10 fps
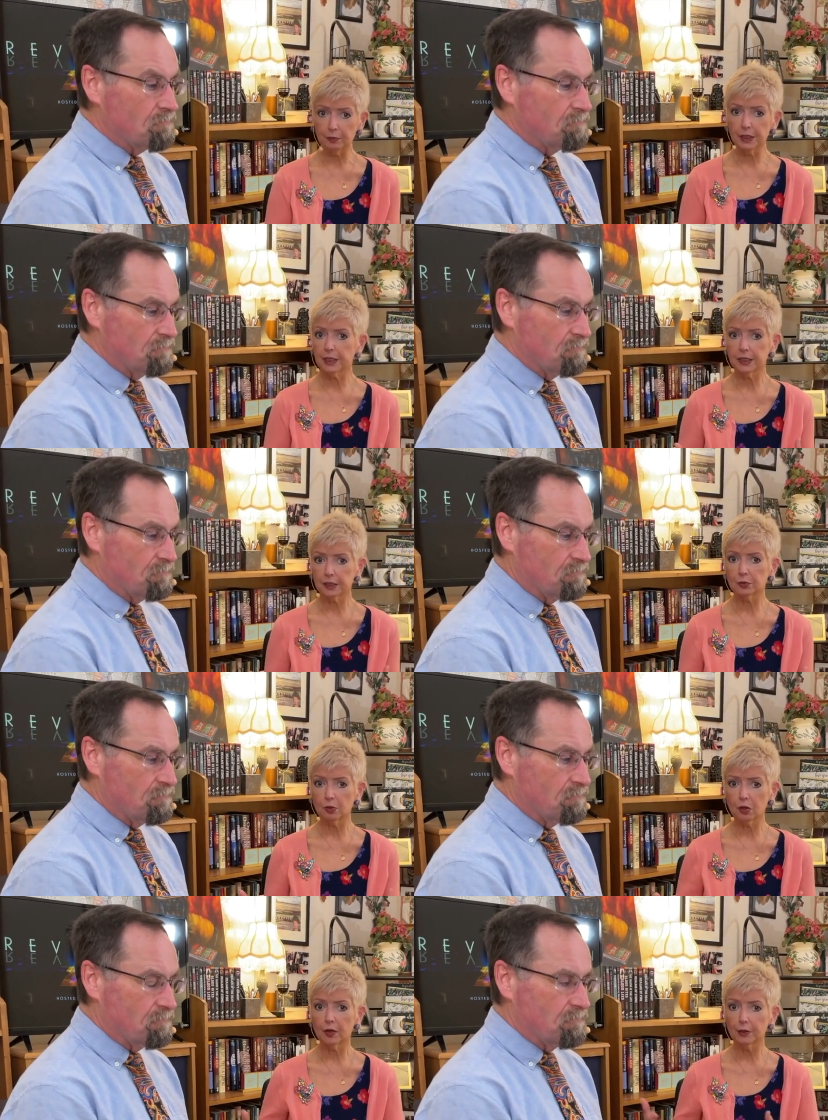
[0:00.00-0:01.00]
Speaker 1: Many kids
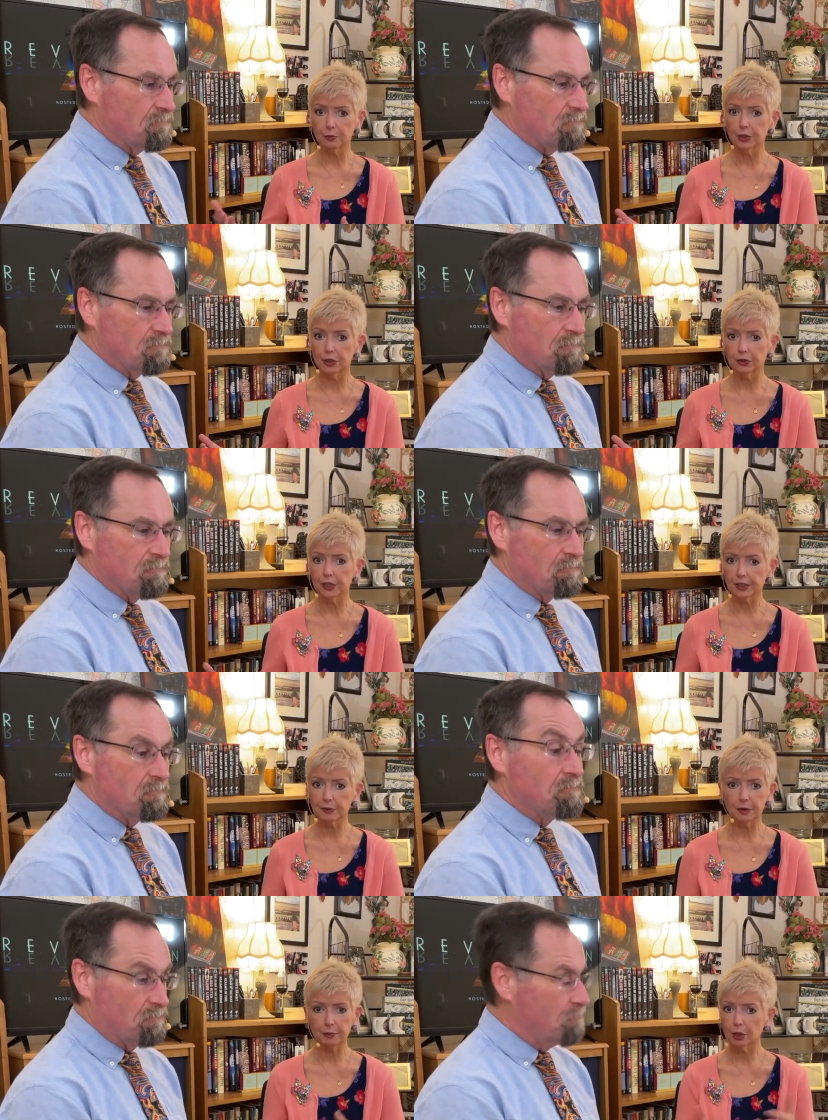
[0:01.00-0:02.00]
will go ahead and read the New
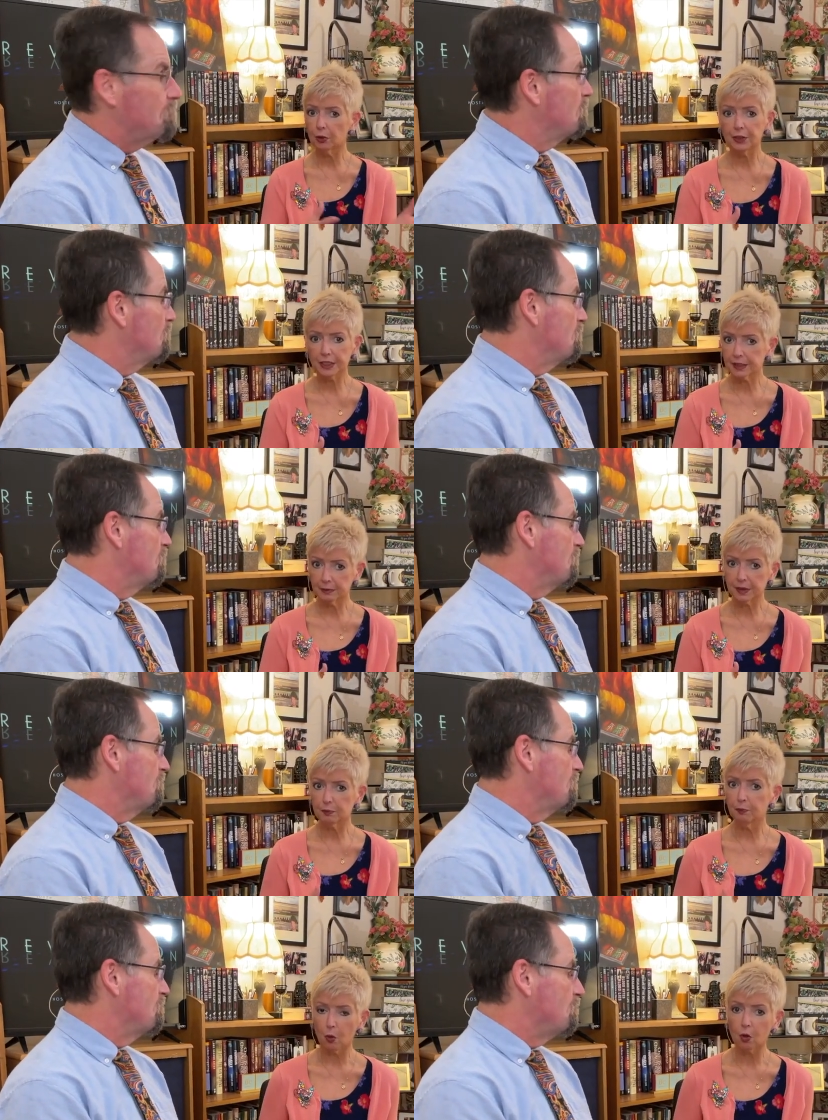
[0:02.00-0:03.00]
Testament. The Old Testament is
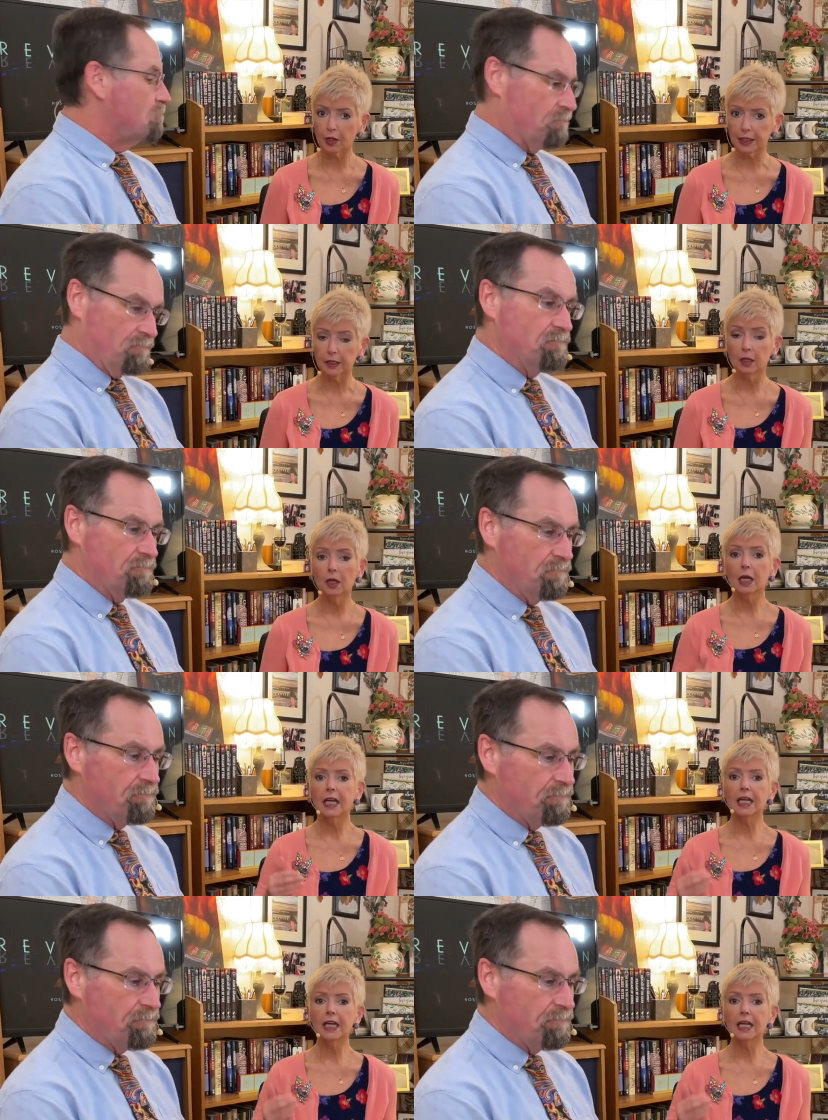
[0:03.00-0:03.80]
boring. Mm-hmm.